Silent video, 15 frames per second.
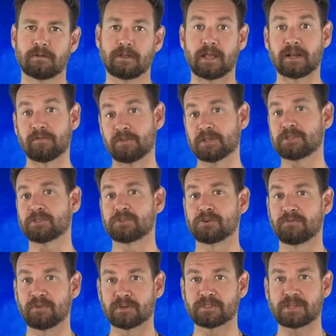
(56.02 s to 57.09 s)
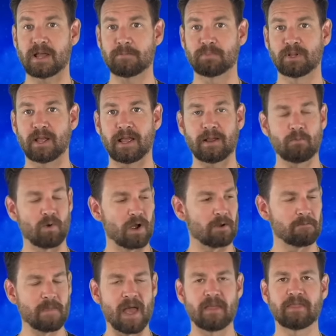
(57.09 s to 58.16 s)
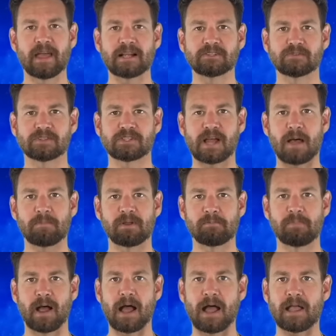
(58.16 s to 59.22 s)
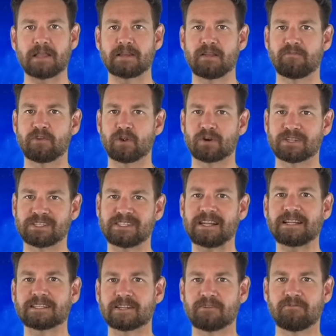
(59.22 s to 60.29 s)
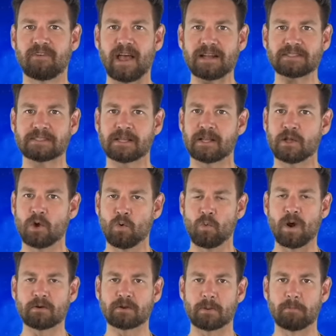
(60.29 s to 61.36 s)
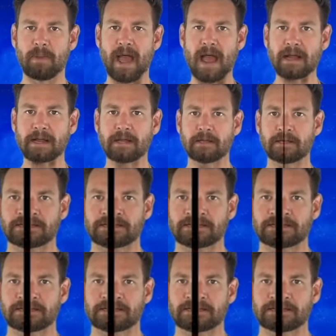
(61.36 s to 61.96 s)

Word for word: And if this is your first time playing, well, thanks for stopping by. And if you're a seasoned vet, welcome back.